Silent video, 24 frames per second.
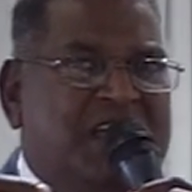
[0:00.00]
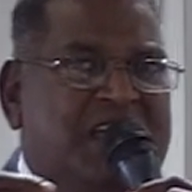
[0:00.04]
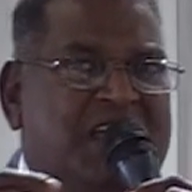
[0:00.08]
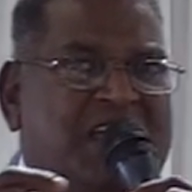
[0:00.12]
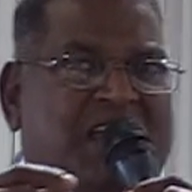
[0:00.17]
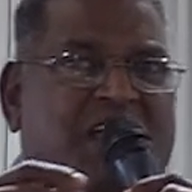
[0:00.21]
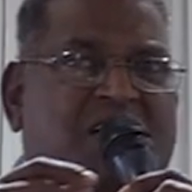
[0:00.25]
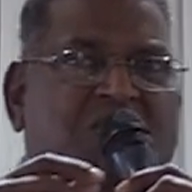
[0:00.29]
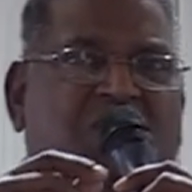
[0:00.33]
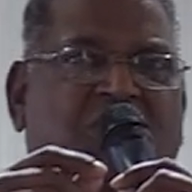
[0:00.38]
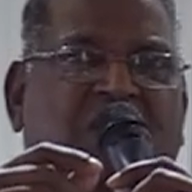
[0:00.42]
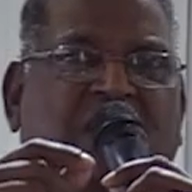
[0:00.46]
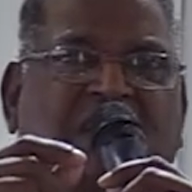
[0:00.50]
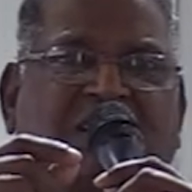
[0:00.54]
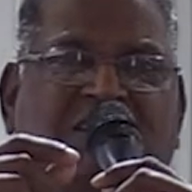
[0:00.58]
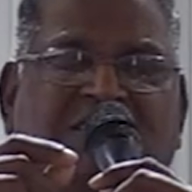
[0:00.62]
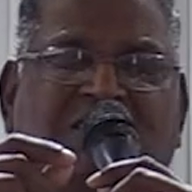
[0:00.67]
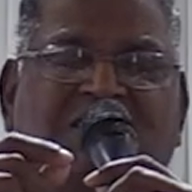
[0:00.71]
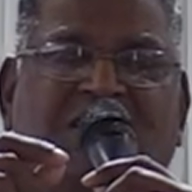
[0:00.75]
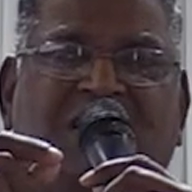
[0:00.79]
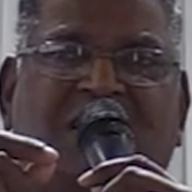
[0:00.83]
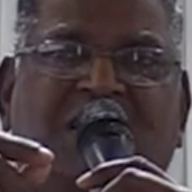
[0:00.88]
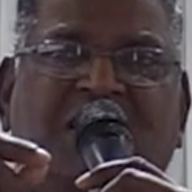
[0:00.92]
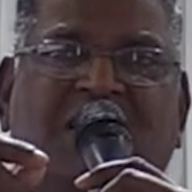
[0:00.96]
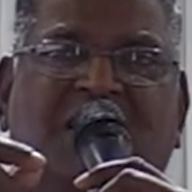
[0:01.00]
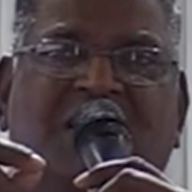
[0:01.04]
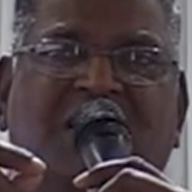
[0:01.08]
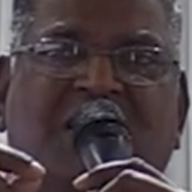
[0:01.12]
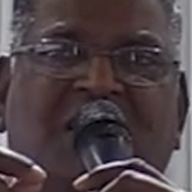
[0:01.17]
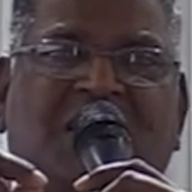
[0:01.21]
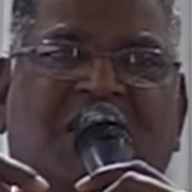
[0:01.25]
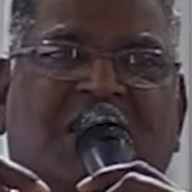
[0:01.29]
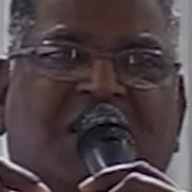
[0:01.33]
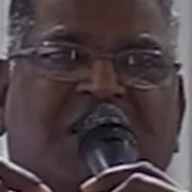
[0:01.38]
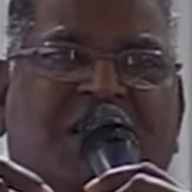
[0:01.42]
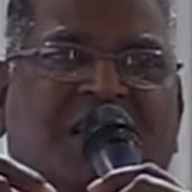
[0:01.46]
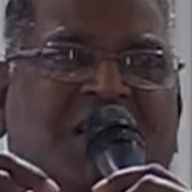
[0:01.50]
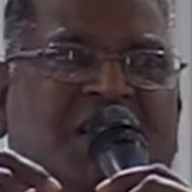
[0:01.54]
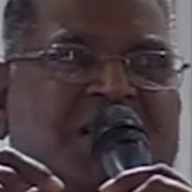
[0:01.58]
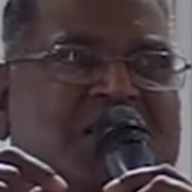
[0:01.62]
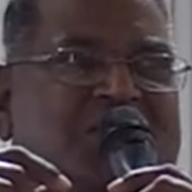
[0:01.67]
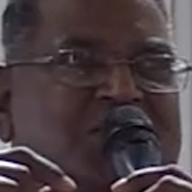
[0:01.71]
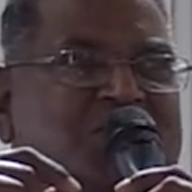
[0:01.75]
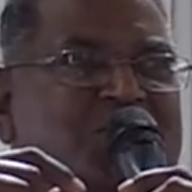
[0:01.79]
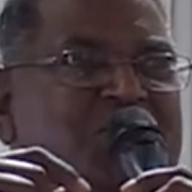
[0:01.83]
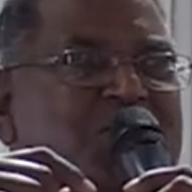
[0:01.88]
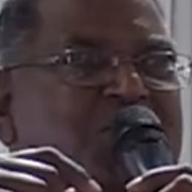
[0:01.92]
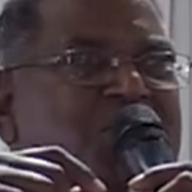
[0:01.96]
And how nice
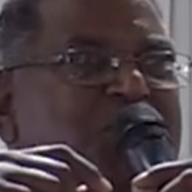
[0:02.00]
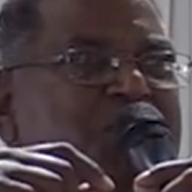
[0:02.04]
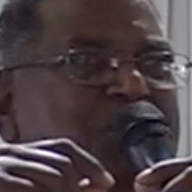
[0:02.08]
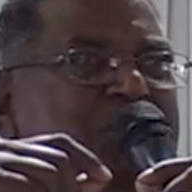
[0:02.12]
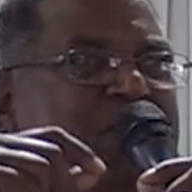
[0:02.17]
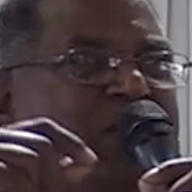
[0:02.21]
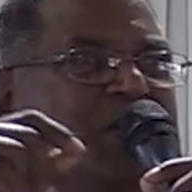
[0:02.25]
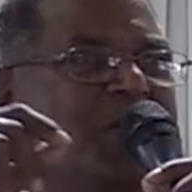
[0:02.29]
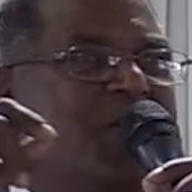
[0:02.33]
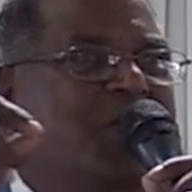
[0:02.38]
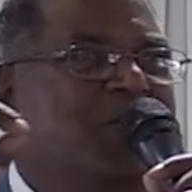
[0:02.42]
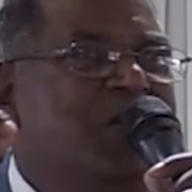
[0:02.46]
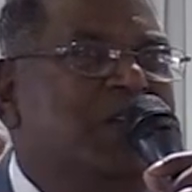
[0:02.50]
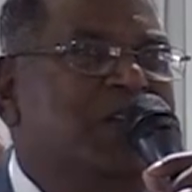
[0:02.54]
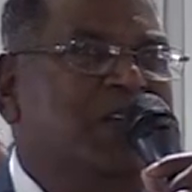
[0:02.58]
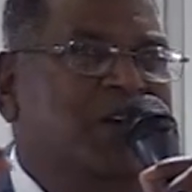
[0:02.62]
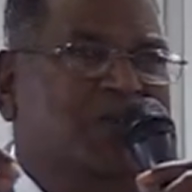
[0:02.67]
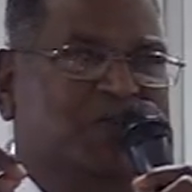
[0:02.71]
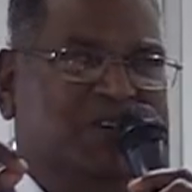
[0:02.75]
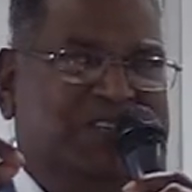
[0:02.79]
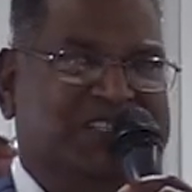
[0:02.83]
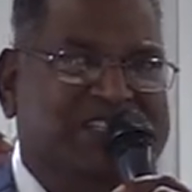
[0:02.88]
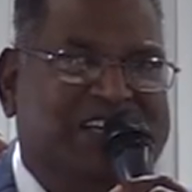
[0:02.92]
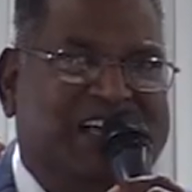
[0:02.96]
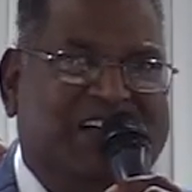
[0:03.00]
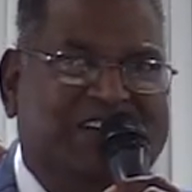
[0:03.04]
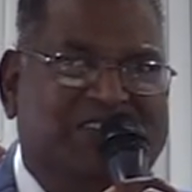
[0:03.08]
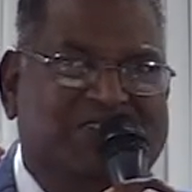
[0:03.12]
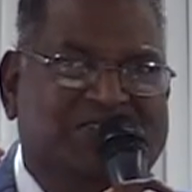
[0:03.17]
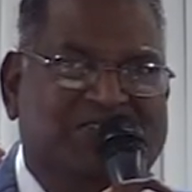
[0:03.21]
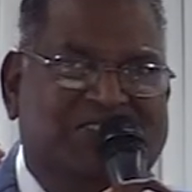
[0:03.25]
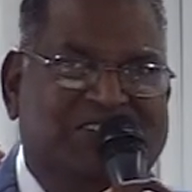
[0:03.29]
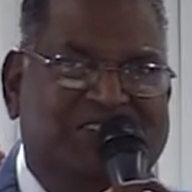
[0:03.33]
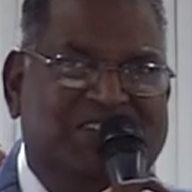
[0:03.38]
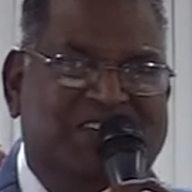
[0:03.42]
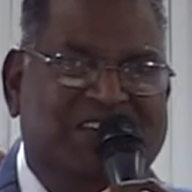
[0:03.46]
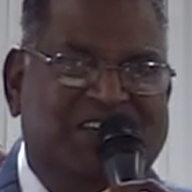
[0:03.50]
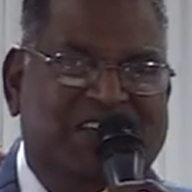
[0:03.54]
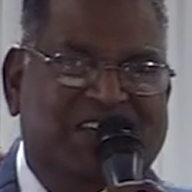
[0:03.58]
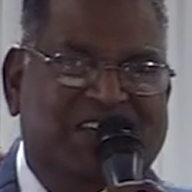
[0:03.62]
to look beyond ourselves.